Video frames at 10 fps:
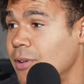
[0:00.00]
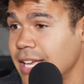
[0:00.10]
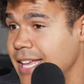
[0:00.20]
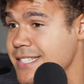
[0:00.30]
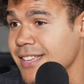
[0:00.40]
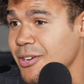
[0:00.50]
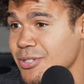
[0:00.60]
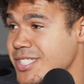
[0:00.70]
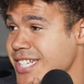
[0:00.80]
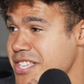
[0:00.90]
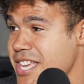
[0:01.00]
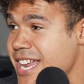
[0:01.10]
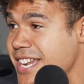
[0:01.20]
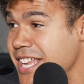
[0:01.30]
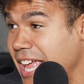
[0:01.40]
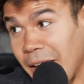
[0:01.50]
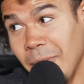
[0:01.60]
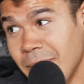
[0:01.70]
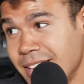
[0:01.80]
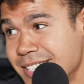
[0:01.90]
Like, that's not going to change the title of the
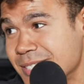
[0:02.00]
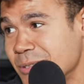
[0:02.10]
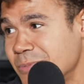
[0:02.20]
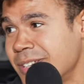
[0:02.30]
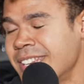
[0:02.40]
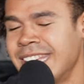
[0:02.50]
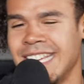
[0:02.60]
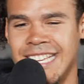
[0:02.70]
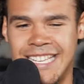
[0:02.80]
game. Stupid. Yeah, yeah.